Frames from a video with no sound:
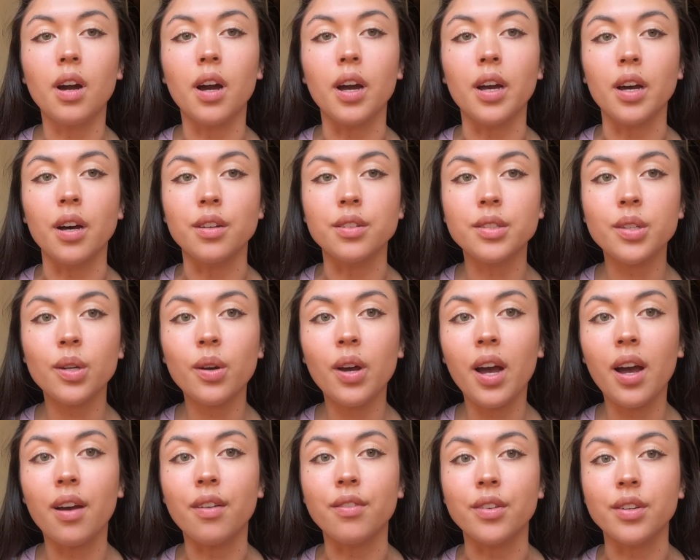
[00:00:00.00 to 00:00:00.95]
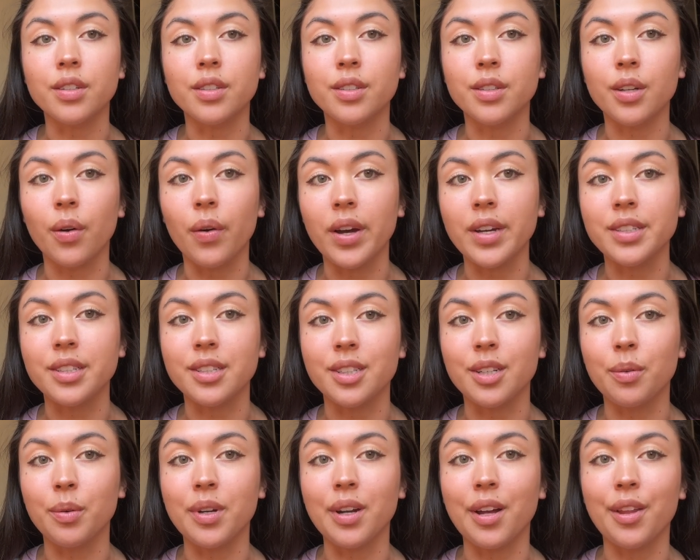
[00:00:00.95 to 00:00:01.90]
I also have no
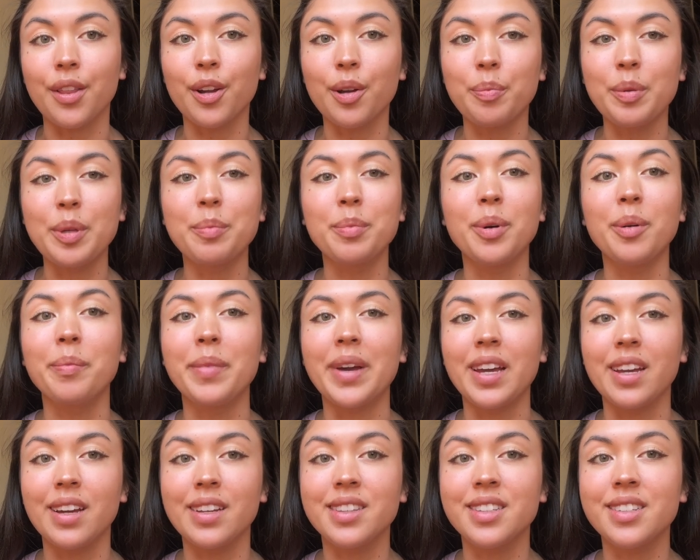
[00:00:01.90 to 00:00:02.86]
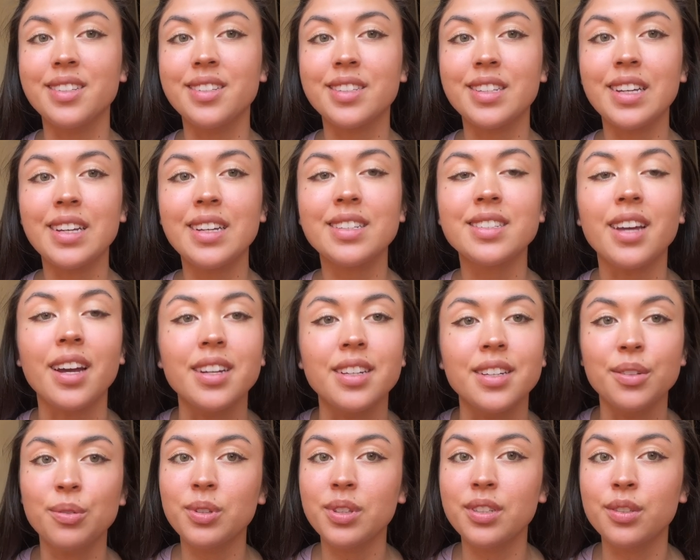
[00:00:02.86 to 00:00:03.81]
idea what other people make at these things. I
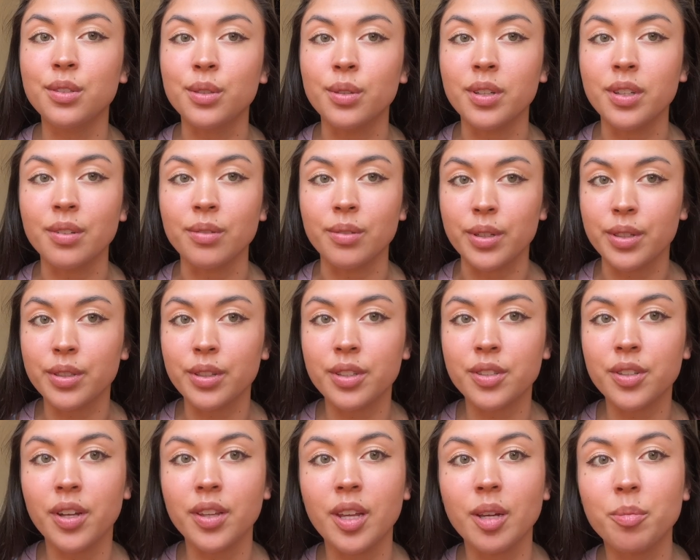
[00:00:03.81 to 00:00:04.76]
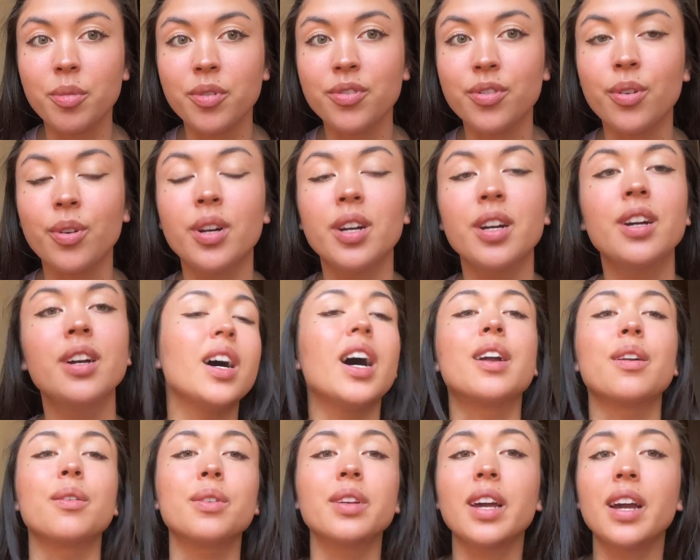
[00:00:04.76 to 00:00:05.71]
didn't really do any research on that before. I
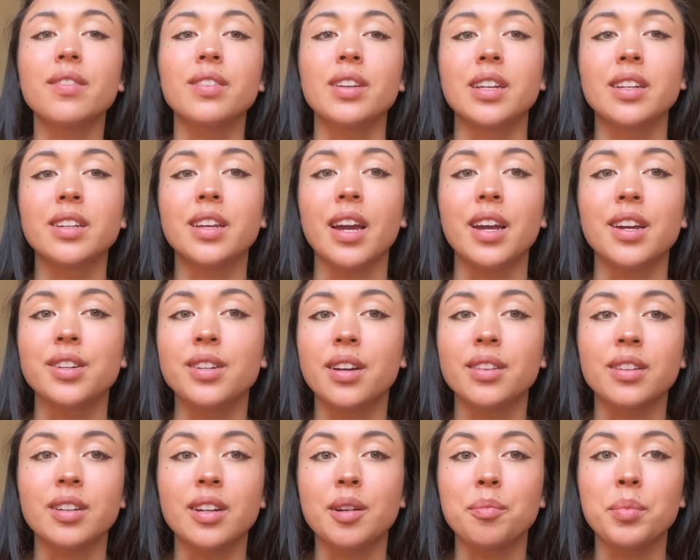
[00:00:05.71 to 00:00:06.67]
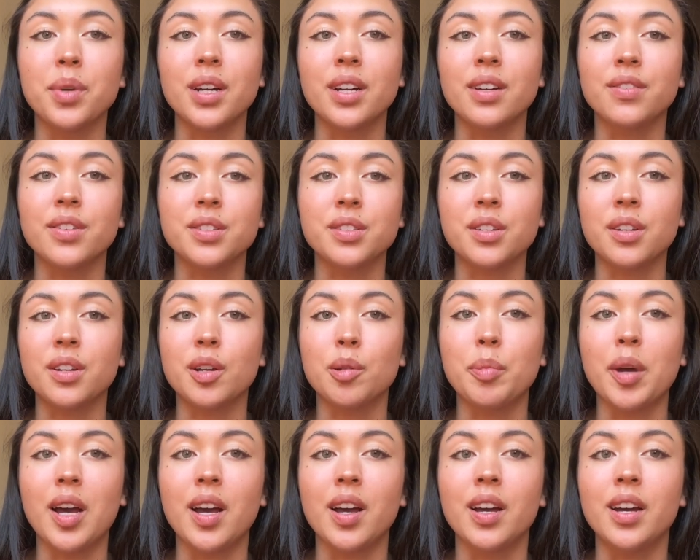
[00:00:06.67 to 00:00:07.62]
don't really have a gauge on the number if it's good or
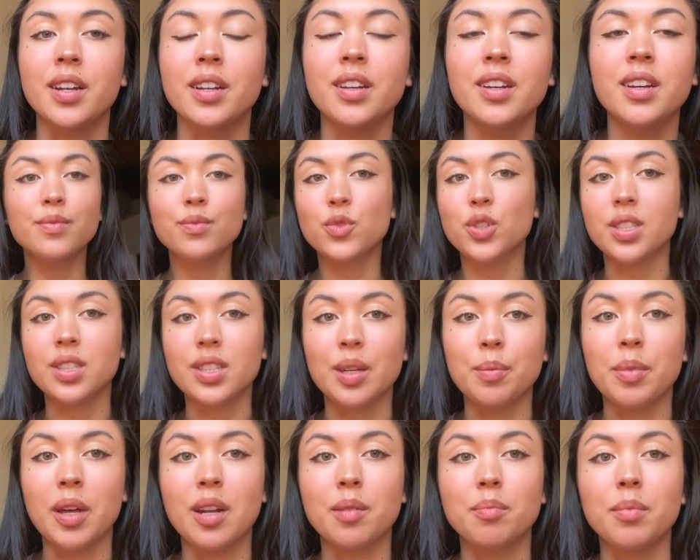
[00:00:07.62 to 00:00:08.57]
bad just keep that in